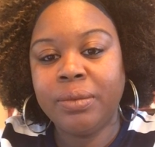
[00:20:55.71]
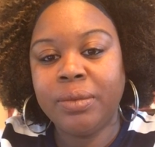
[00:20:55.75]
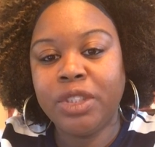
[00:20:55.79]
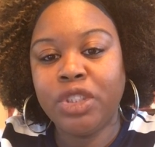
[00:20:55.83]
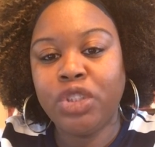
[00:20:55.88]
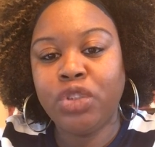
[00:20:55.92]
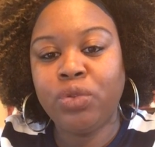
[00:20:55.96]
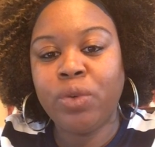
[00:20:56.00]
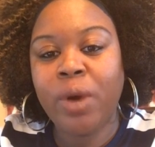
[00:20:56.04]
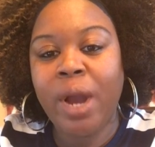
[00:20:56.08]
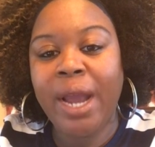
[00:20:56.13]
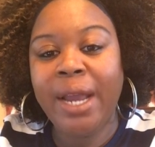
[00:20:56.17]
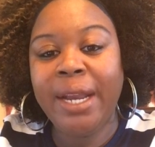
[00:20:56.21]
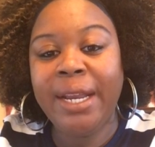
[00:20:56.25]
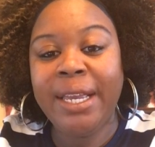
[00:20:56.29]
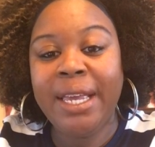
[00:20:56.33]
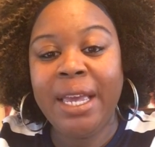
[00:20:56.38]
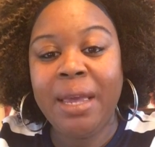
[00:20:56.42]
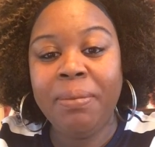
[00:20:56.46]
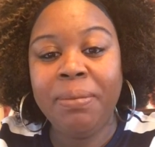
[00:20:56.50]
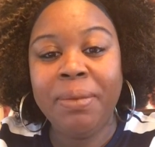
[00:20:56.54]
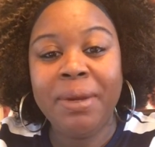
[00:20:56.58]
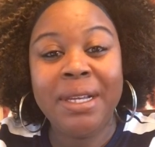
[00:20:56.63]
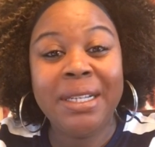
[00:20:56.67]
Let's try it
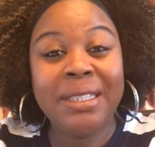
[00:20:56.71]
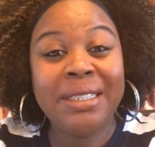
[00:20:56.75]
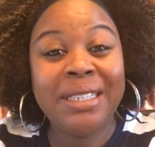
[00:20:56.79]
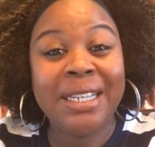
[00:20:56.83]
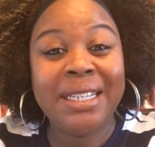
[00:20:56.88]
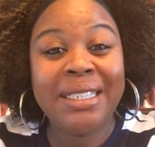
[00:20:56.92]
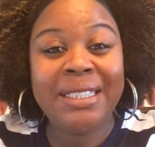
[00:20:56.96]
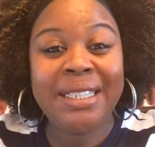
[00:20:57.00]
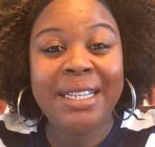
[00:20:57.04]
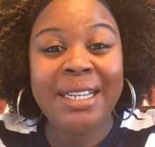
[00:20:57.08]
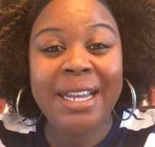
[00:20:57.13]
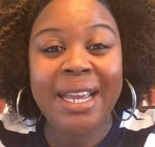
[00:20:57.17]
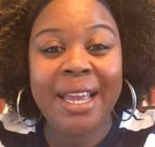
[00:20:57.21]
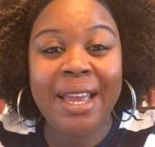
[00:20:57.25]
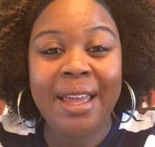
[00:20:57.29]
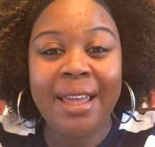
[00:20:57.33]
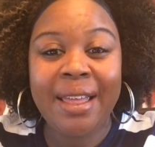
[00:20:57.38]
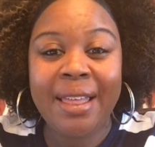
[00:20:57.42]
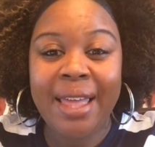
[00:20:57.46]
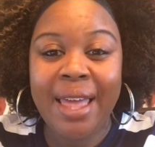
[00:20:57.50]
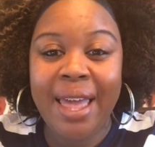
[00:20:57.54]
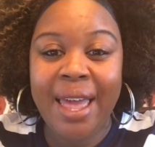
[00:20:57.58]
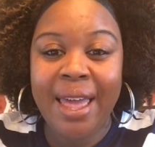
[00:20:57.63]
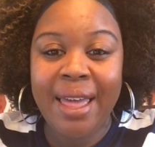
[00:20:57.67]
again because I said
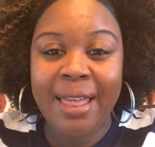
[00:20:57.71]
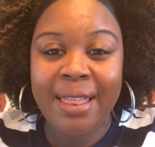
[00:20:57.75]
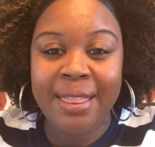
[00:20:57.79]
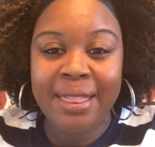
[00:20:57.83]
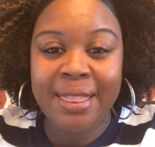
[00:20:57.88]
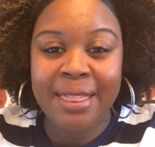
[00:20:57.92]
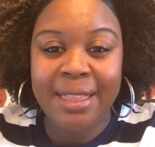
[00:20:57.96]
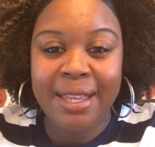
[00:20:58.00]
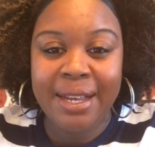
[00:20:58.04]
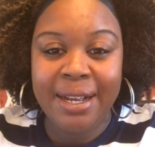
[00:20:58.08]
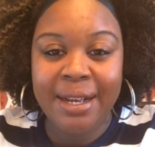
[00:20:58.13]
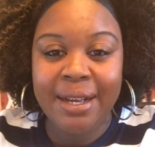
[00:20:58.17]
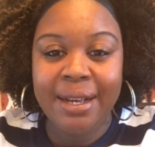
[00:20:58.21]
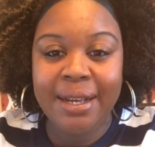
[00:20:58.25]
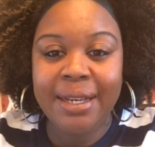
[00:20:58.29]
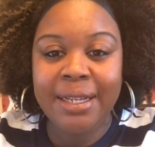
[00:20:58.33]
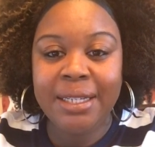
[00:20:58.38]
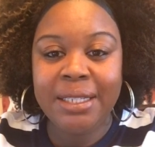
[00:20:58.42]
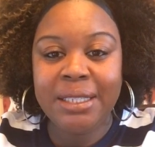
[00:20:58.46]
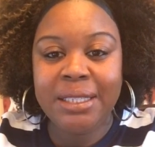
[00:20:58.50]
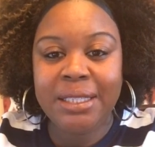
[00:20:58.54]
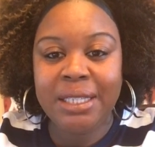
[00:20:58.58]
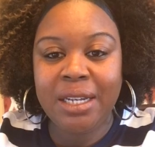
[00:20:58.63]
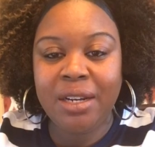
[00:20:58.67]
the
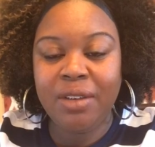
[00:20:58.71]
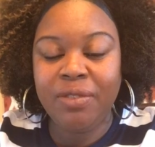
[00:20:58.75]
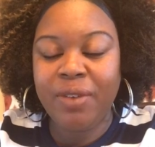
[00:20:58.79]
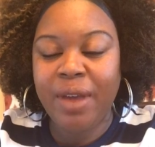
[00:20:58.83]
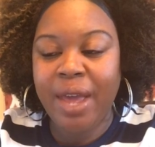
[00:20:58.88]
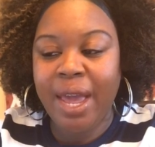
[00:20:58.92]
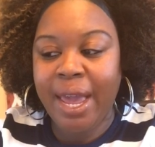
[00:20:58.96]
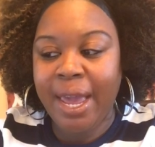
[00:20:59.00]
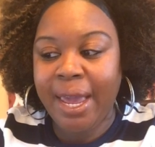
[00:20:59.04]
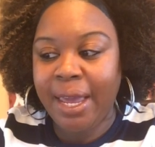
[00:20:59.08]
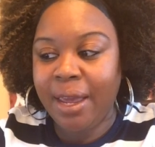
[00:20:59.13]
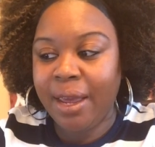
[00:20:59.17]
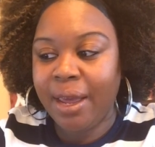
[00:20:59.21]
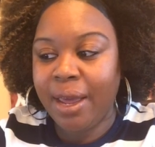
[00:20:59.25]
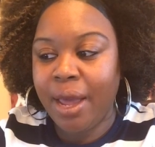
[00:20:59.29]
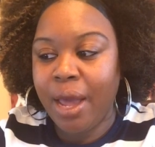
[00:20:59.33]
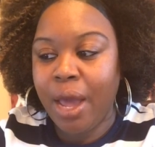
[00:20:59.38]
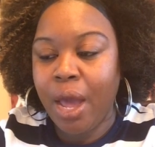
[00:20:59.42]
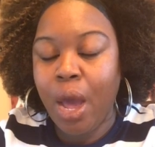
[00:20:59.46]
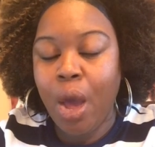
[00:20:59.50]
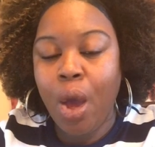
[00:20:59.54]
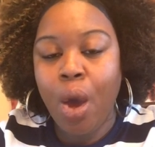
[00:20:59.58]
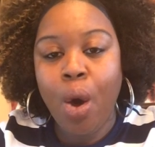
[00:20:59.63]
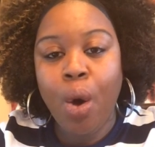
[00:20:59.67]
instead of a.
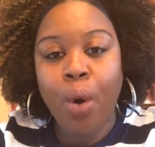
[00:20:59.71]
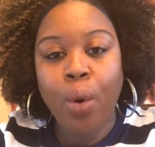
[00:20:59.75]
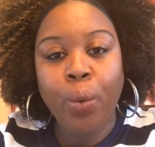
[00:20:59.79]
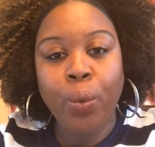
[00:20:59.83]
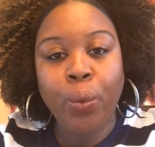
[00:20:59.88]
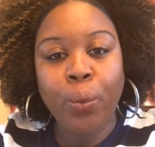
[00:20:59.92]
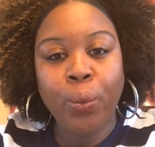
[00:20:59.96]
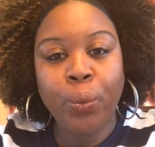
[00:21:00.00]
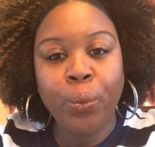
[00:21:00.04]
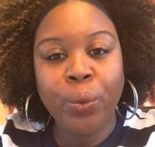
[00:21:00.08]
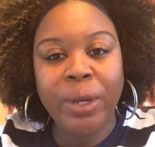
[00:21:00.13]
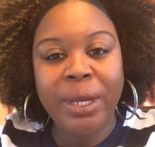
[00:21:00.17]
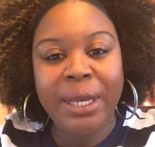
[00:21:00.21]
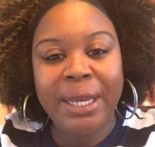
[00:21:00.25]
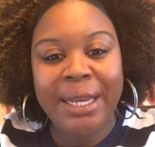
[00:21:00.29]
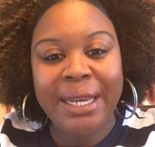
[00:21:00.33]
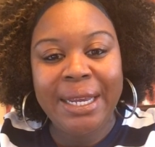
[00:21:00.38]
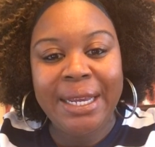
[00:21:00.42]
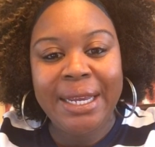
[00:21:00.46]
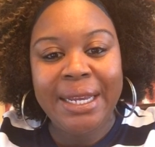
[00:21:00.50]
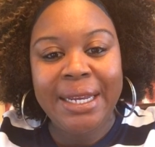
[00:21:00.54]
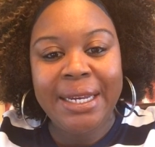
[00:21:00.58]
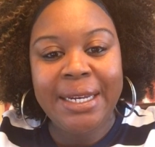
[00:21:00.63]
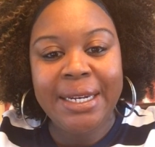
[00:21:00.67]

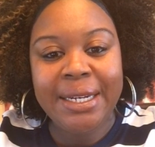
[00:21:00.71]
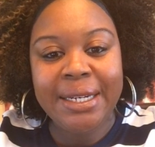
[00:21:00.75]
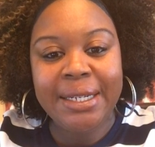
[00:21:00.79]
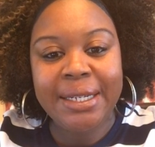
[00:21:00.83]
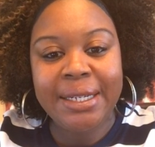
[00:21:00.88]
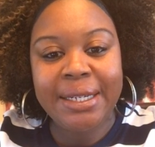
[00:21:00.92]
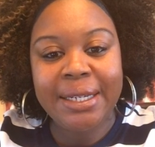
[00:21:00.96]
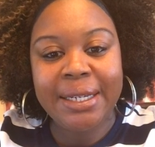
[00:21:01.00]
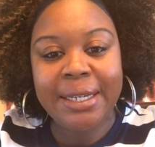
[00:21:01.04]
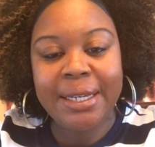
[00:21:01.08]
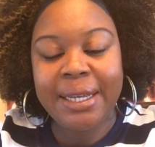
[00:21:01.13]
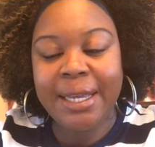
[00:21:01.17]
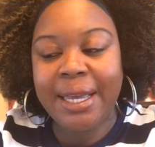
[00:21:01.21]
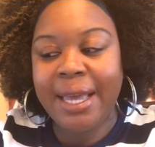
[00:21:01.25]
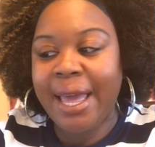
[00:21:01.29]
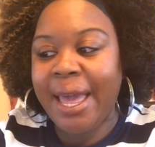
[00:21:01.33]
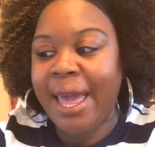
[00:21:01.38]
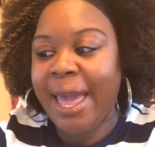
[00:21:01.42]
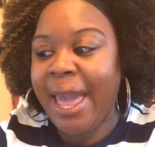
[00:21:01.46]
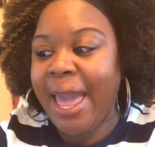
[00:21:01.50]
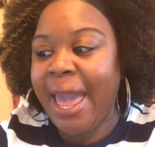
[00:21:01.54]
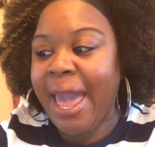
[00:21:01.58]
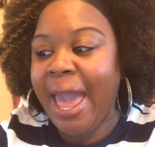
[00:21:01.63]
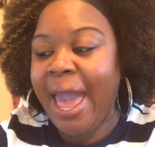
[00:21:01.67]
Read
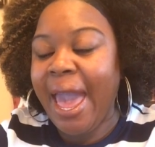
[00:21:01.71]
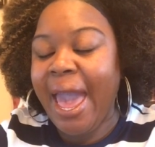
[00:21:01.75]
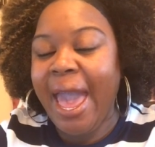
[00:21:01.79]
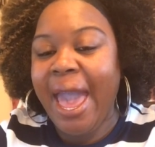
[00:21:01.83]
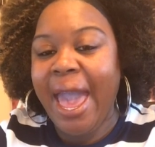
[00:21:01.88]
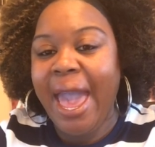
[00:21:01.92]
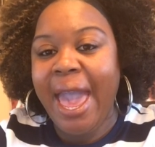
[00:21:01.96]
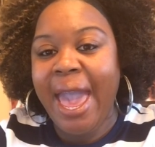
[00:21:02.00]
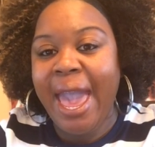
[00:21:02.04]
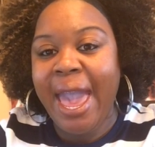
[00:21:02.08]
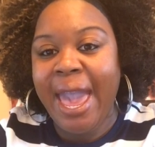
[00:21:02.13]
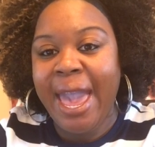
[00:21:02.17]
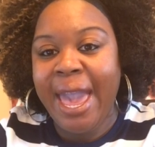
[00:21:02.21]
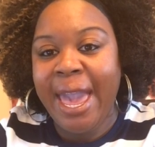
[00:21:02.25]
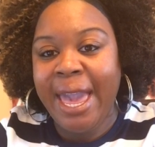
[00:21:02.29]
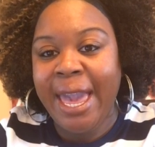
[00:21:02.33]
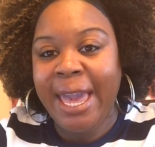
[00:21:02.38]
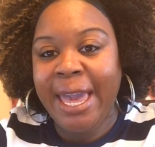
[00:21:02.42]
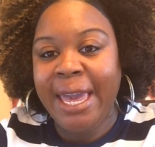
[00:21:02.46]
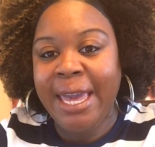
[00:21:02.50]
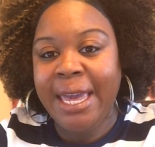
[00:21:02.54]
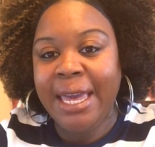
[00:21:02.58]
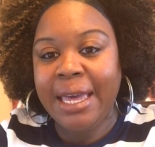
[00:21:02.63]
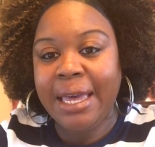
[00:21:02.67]

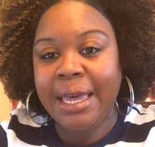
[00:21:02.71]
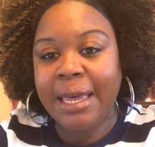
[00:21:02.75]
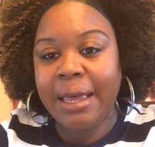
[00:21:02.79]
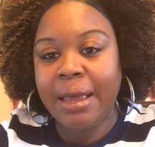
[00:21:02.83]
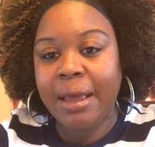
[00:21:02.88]
a